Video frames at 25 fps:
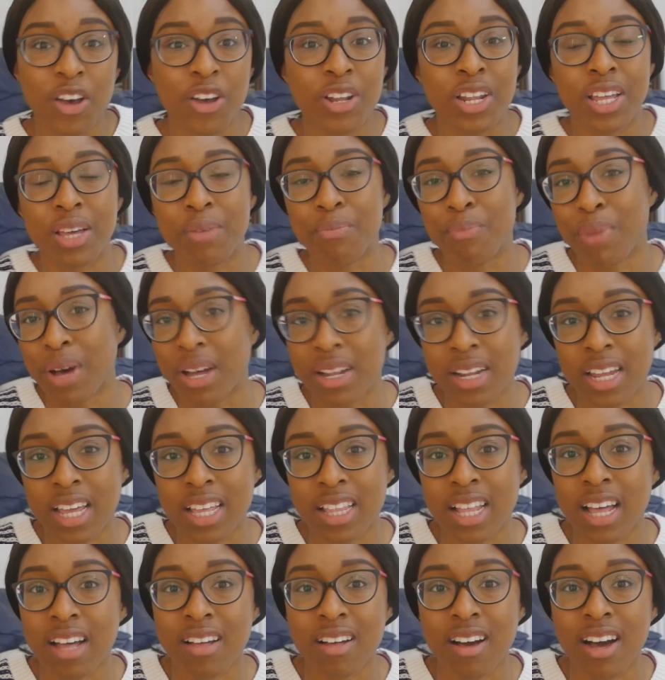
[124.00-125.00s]
earning money,
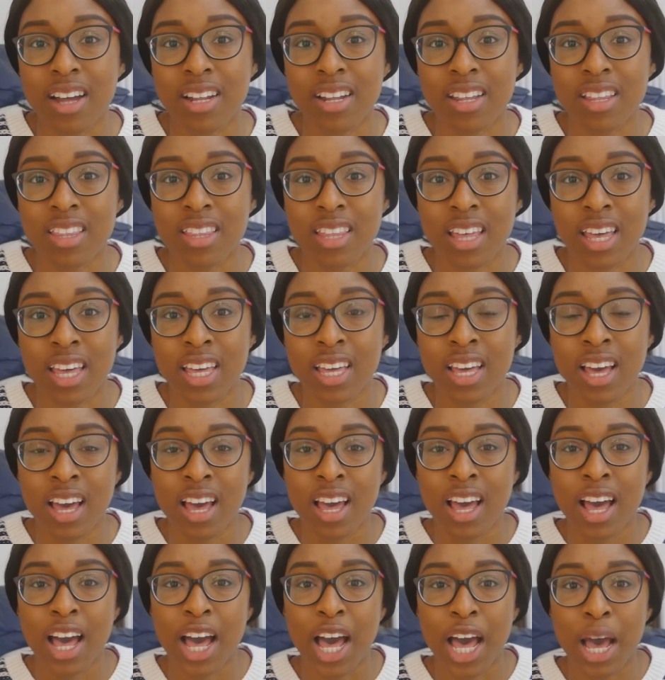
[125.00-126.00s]
that kind of thing,
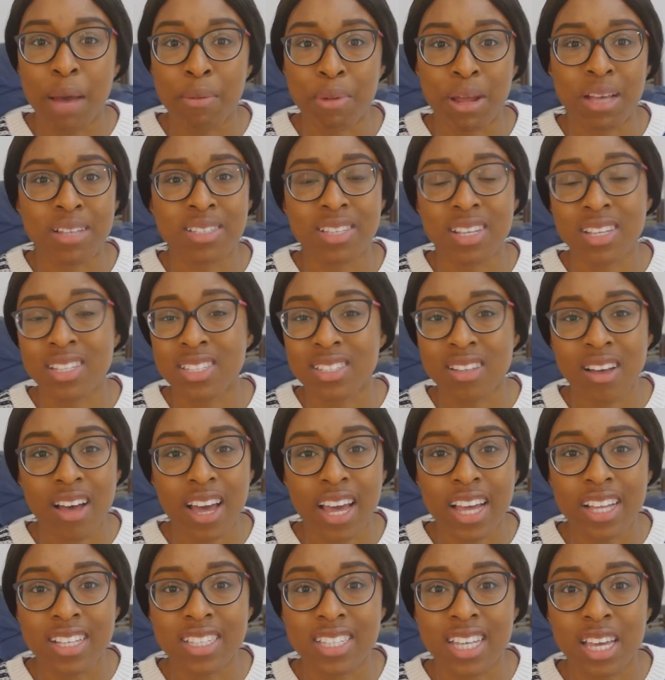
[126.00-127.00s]
like
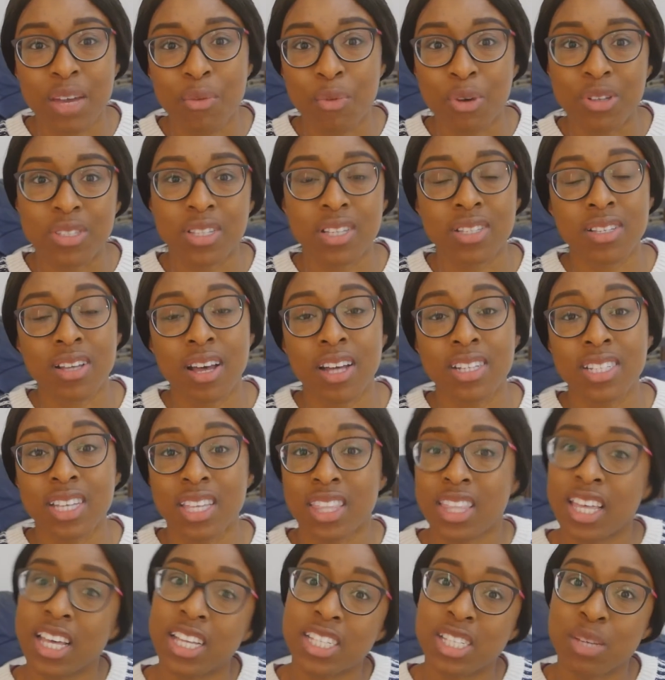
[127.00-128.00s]
society, what society
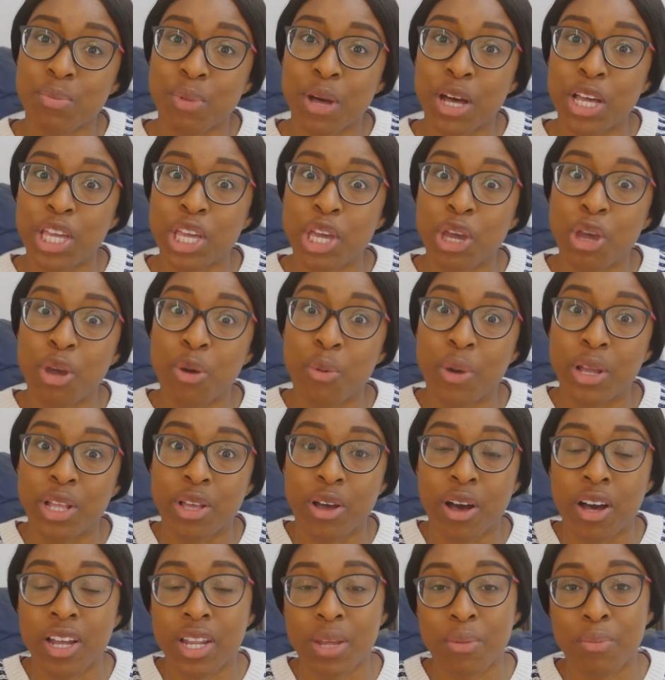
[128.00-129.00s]
thinks about you when
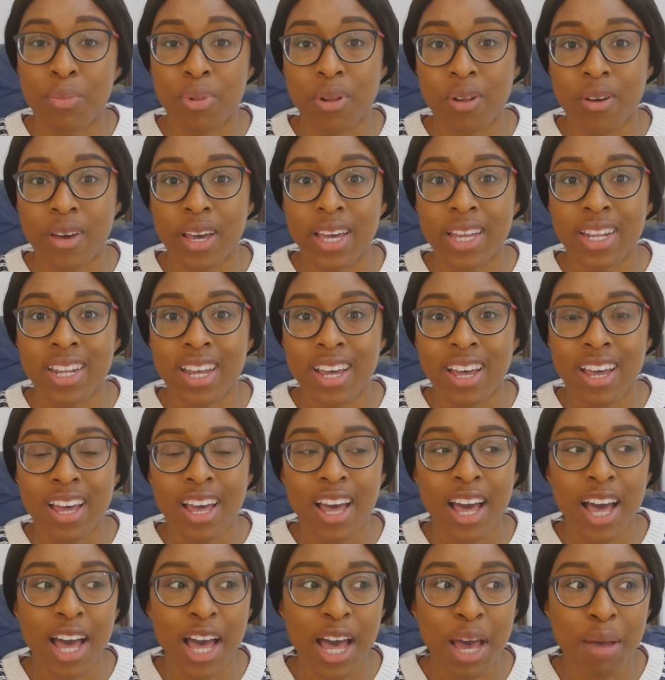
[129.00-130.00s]
you're unemployed.
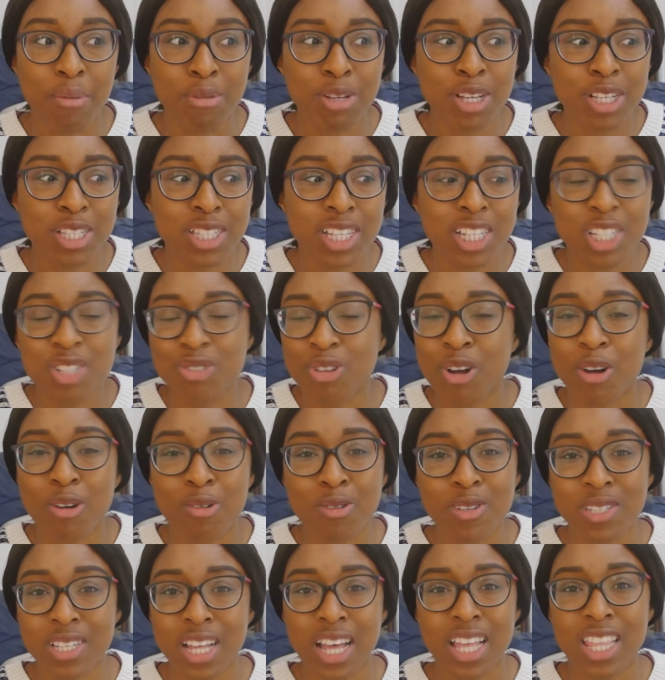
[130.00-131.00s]
Just the
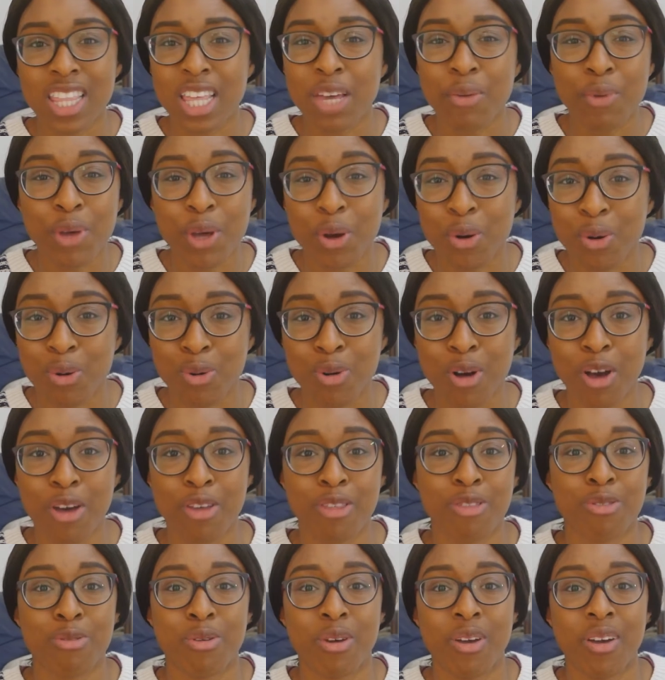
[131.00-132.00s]
struggles that I think we all go
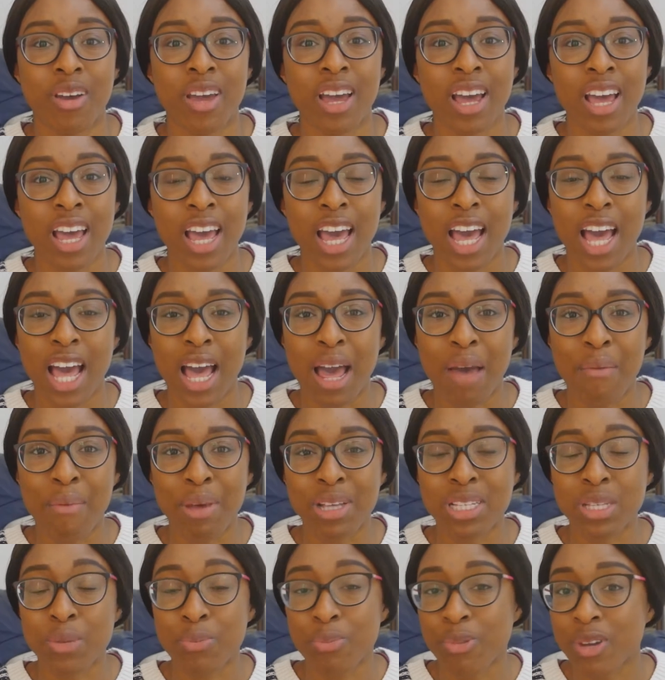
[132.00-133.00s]
through.
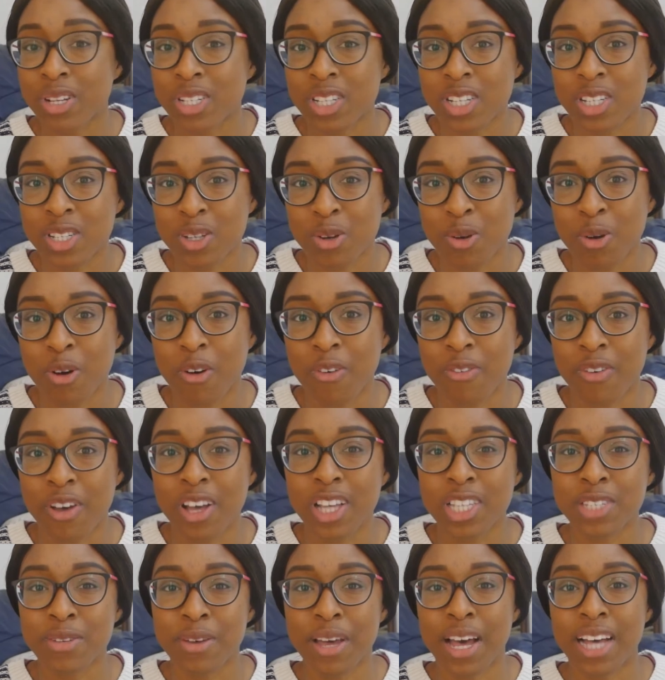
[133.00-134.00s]
It's a British
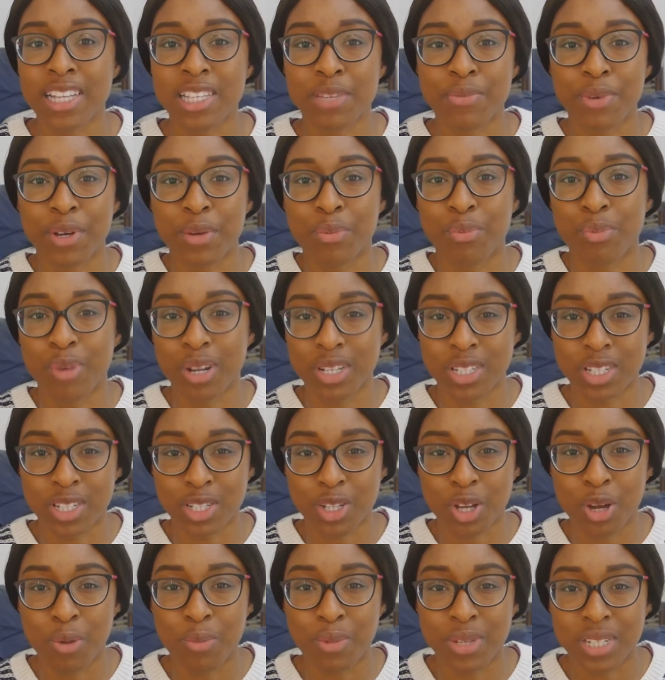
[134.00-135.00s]
author, so it has a bit of British
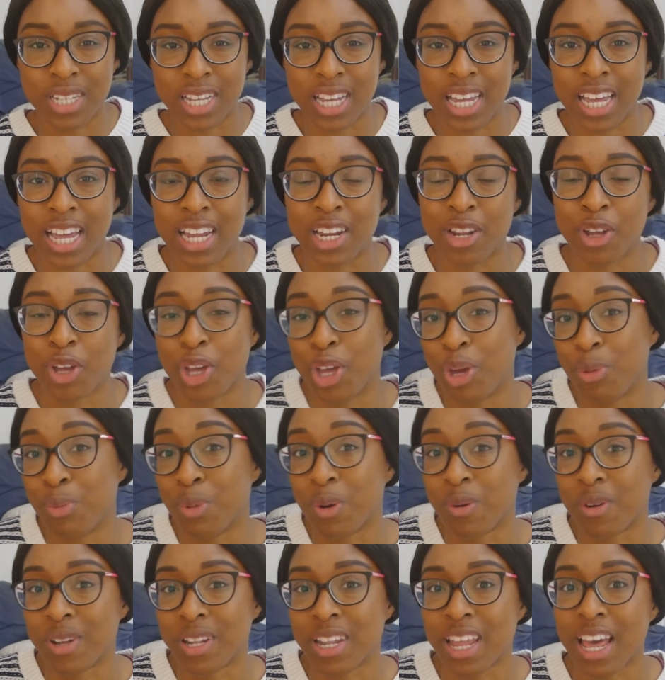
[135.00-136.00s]
comedy and
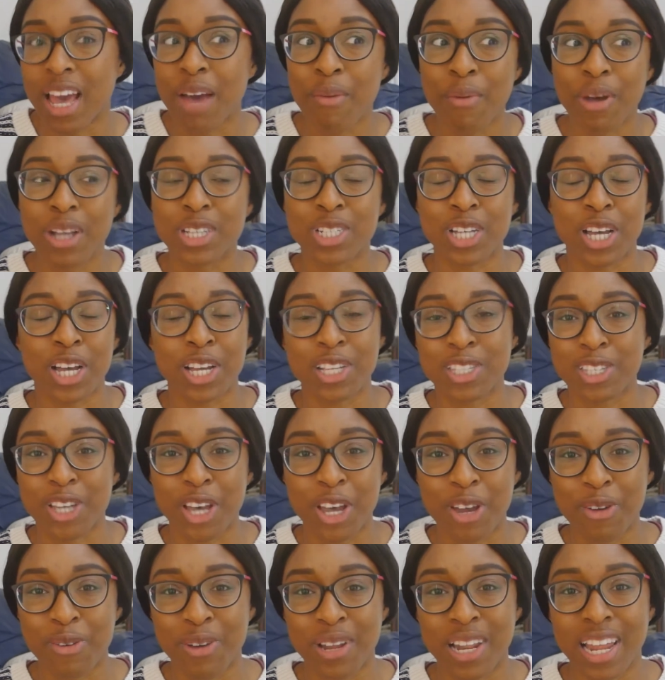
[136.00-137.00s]
humour in there, which I can
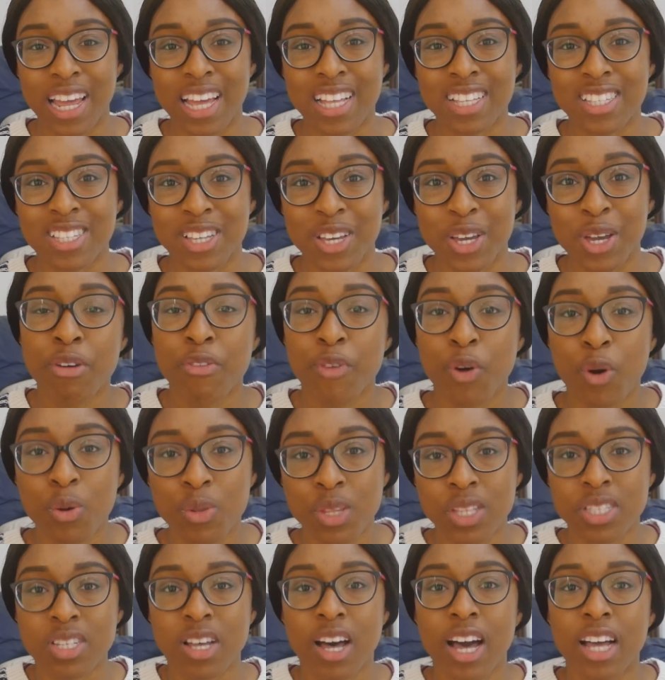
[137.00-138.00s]
totally relate to. With all
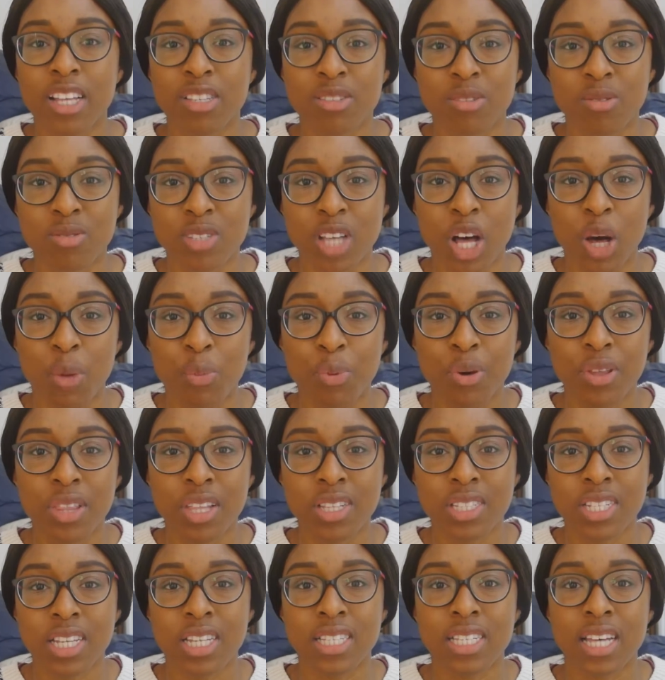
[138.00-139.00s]
the titles, I'll put
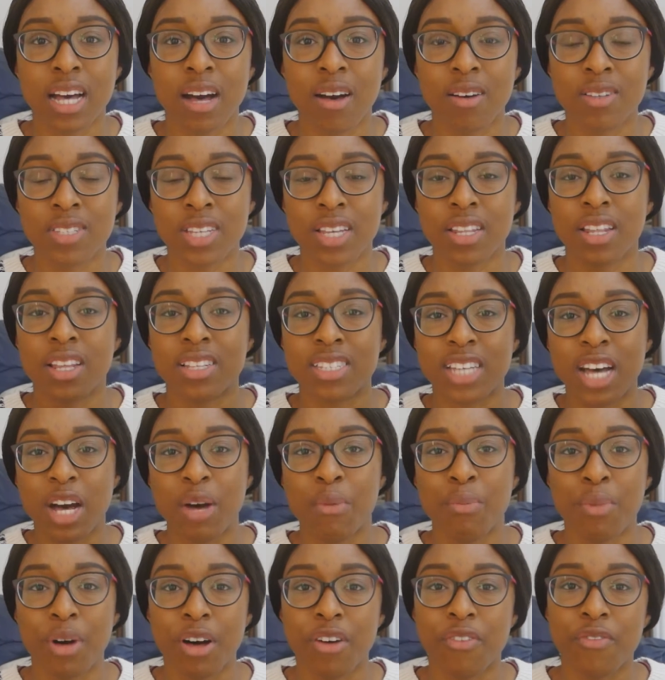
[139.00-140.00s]
the details in the
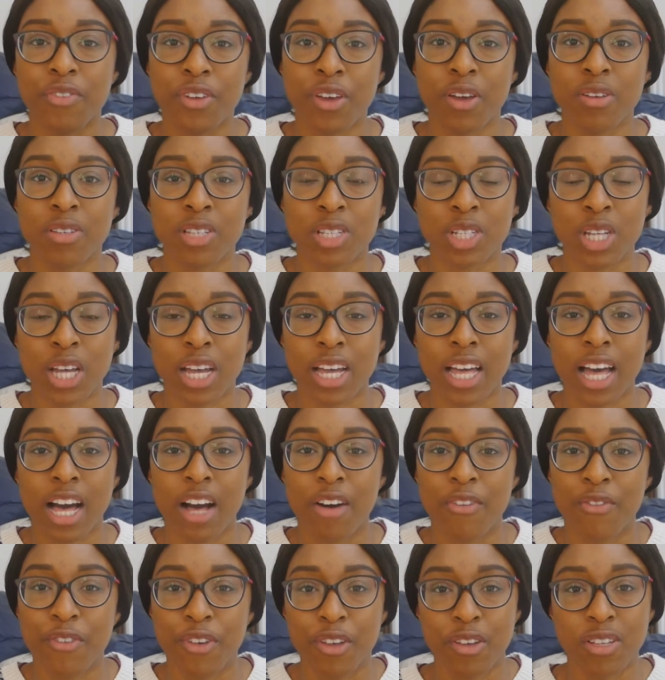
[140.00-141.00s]
down bar for you to check
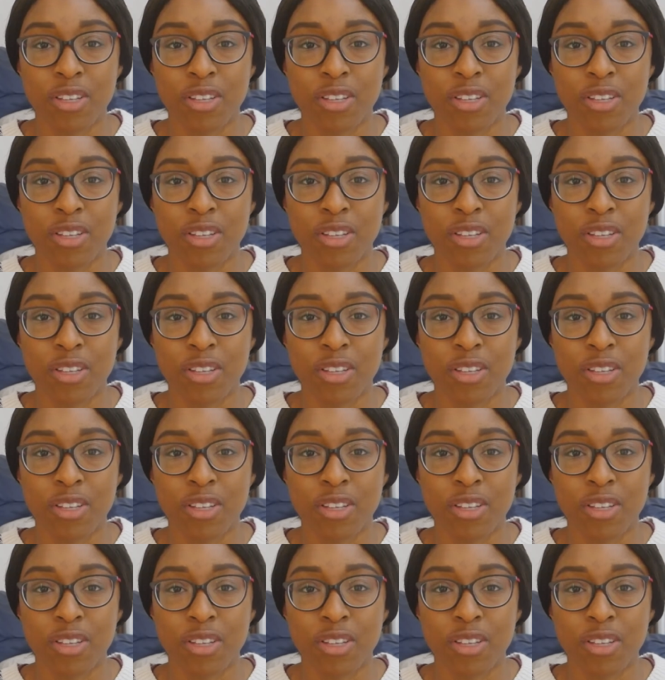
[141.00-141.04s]
out for